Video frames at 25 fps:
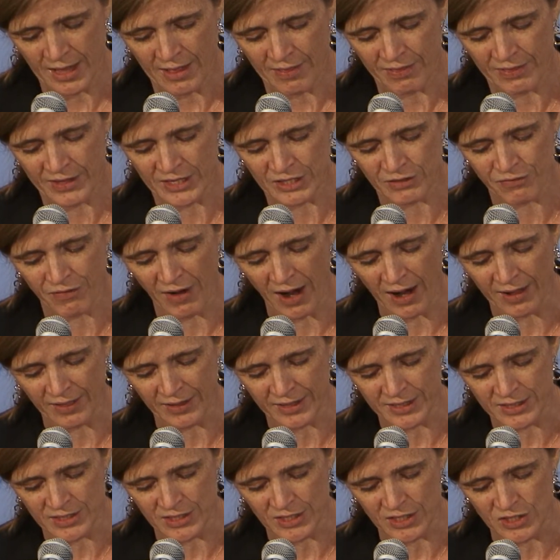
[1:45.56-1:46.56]
This
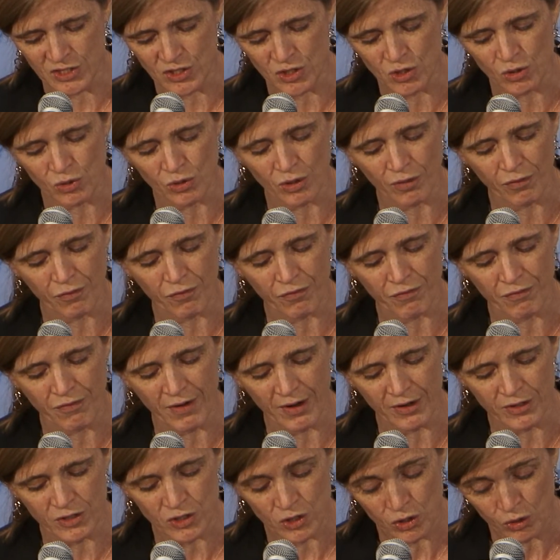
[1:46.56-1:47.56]
violence is due
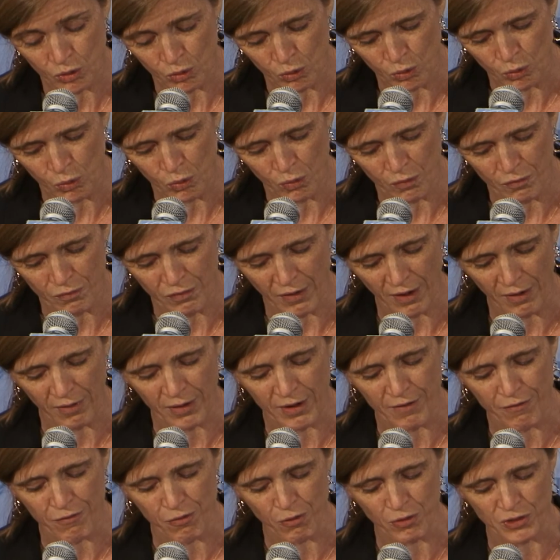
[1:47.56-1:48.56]
to two
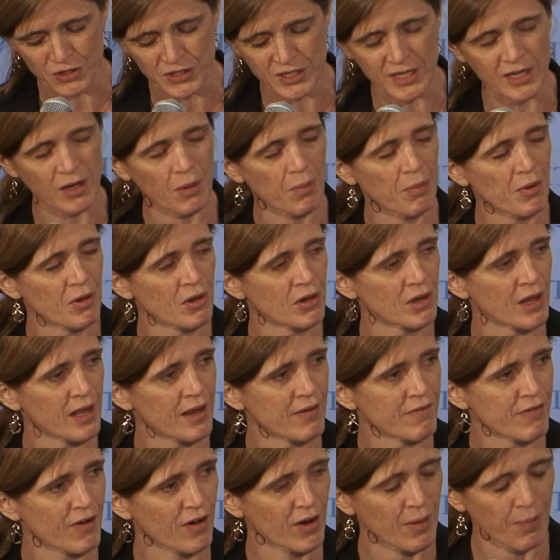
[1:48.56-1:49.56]
very foreseeable
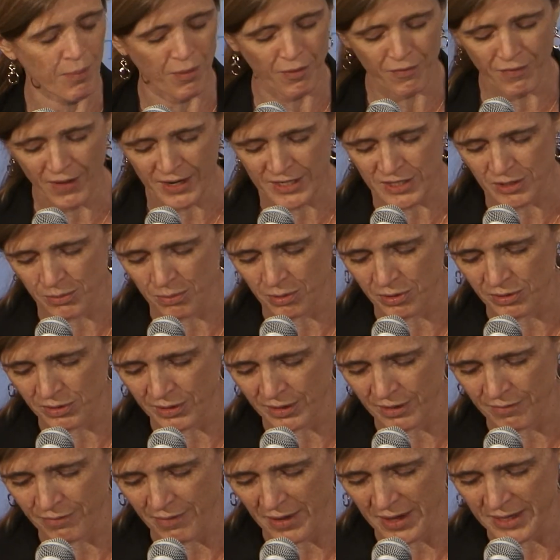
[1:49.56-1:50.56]
and very
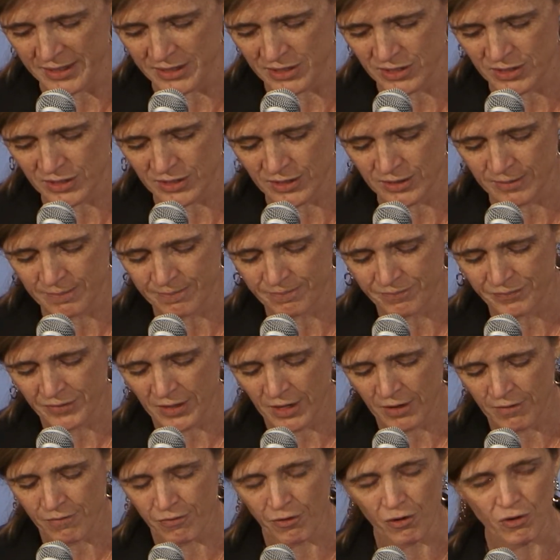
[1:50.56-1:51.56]
preventable events.
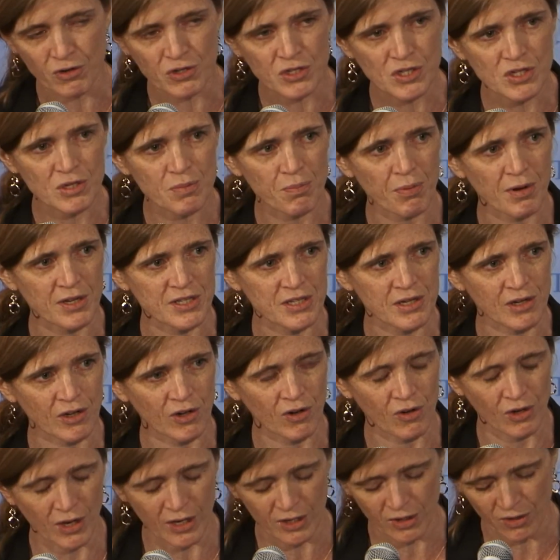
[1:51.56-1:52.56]
First, President
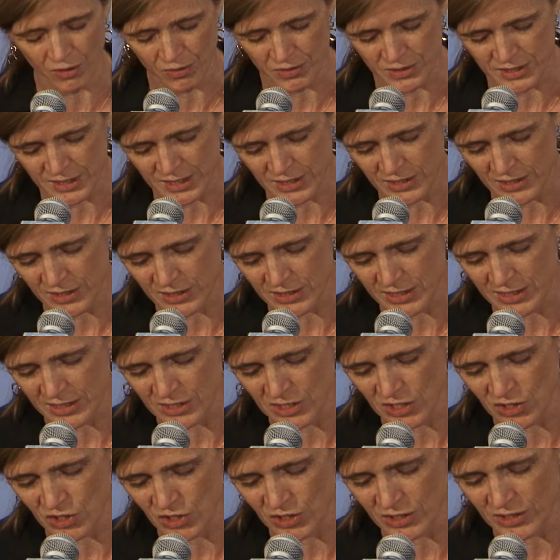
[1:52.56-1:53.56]
Nkurunziza's
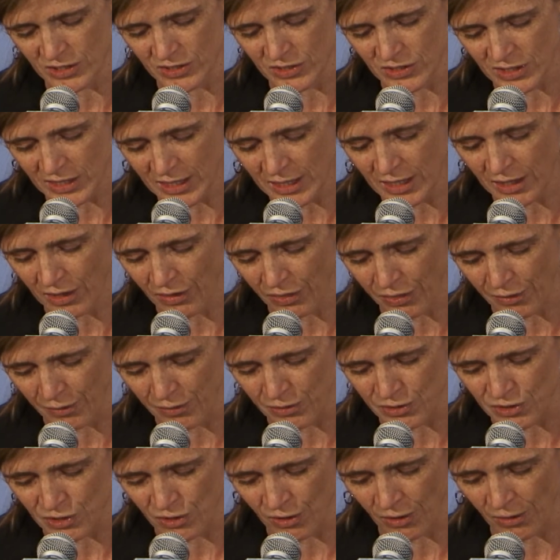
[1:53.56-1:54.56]
decision to seek a
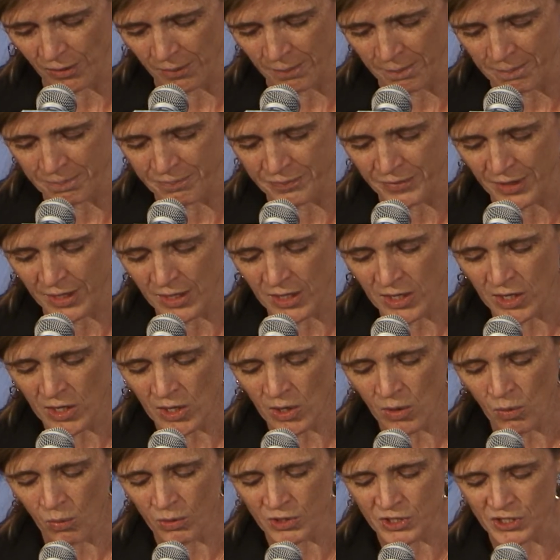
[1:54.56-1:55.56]
third term,
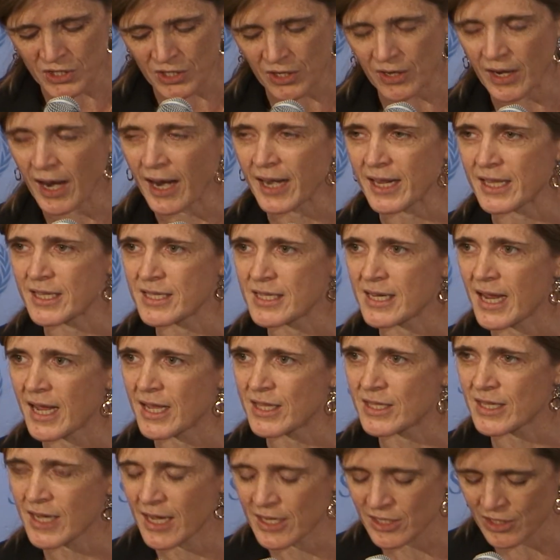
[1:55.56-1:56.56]
which the United
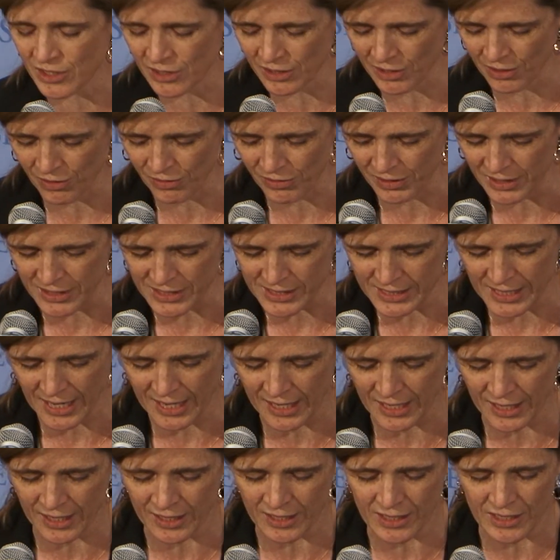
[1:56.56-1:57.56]
States has clearly
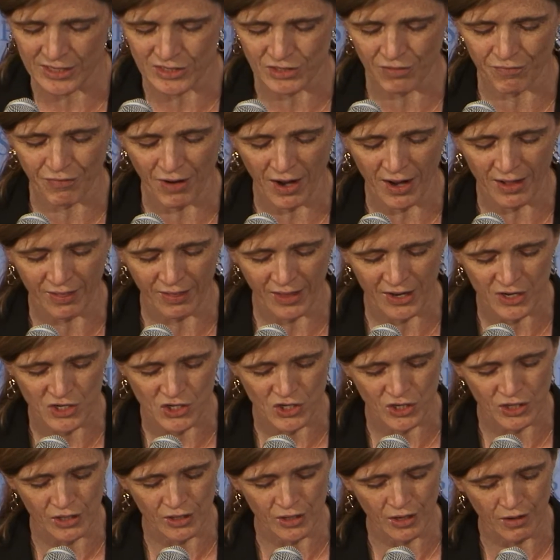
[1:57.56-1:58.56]
stated is a
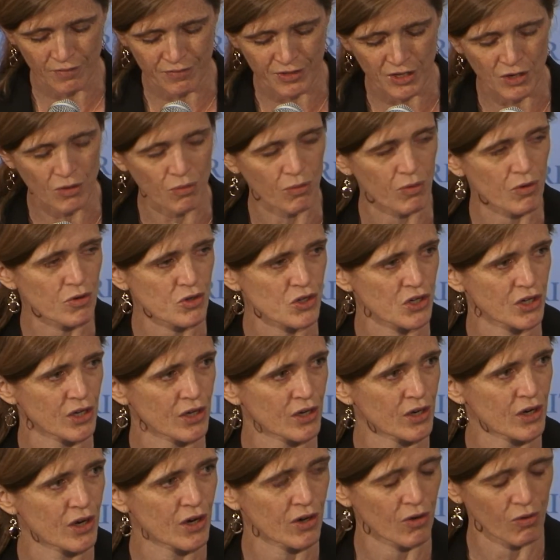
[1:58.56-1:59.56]
violation of the
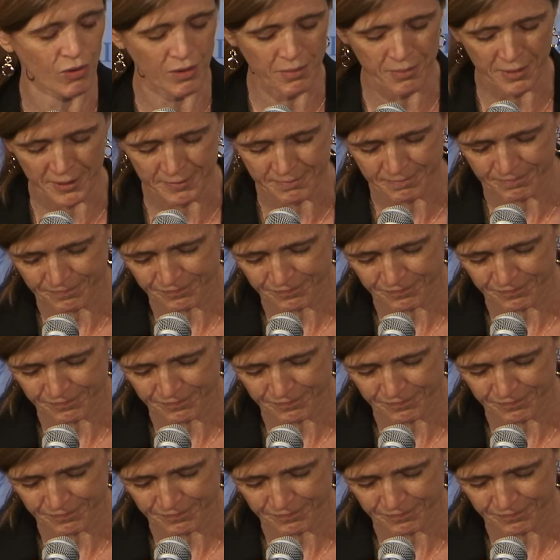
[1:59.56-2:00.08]
Arusha Agreement.